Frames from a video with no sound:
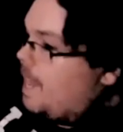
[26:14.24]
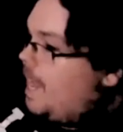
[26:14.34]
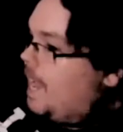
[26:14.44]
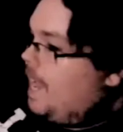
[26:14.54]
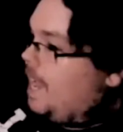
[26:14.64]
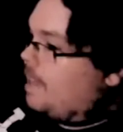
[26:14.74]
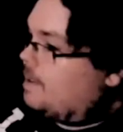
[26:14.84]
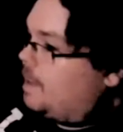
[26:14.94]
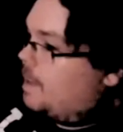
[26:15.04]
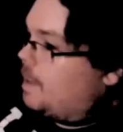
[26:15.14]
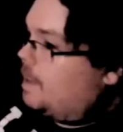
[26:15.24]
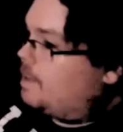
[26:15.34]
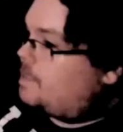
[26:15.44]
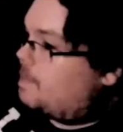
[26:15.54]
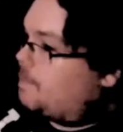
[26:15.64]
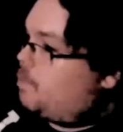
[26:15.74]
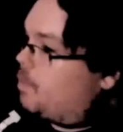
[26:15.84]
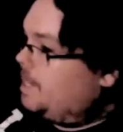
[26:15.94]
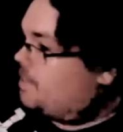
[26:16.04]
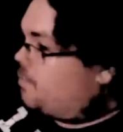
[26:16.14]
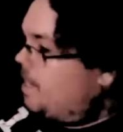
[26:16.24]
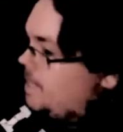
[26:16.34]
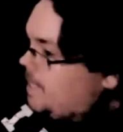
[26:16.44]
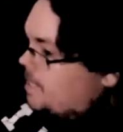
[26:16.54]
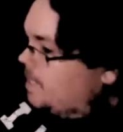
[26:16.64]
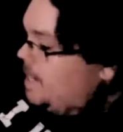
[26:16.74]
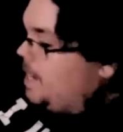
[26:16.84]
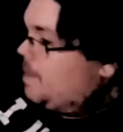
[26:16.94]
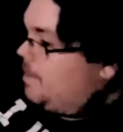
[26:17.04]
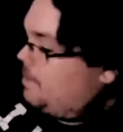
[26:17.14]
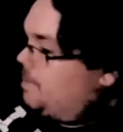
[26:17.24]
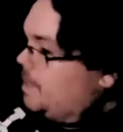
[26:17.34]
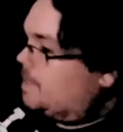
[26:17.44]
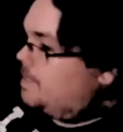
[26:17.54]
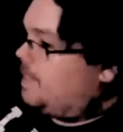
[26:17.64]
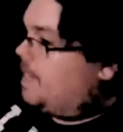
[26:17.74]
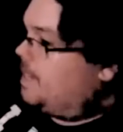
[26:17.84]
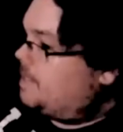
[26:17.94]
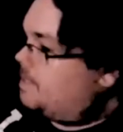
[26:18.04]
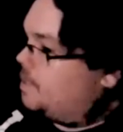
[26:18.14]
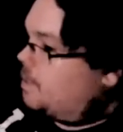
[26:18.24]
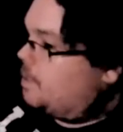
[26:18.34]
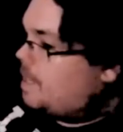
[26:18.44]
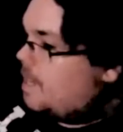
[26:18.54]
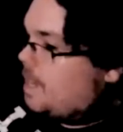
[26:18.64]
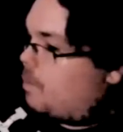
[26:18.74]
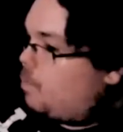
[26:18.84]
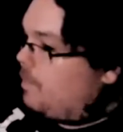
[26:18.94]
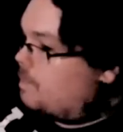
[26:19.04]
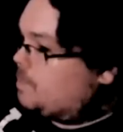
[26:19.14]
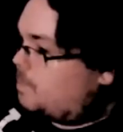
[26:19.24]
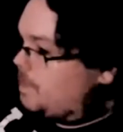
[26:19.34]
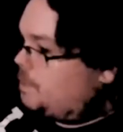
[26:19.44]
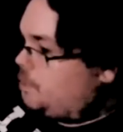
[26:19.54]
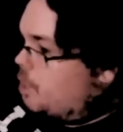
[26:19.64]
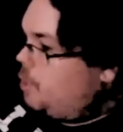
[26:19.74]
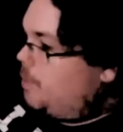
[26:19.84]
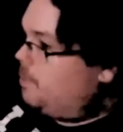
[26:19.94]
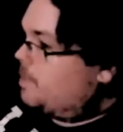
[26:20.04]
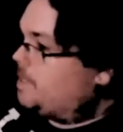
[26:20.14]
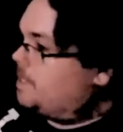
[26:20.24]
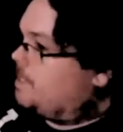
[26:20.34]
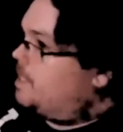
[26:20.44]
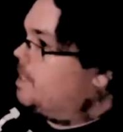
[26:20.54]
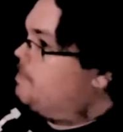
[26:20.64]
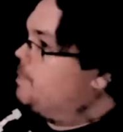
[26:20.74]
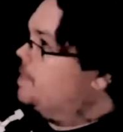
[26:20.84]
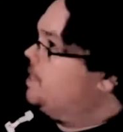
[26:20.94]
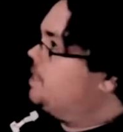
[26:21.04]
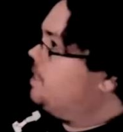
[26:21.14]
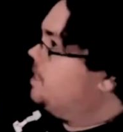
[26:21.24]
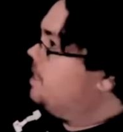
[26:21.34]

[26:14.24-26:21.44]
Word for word: And uh, some of Courtney's friends actually came out of the bus. And so one was, was Joey, which is the magician,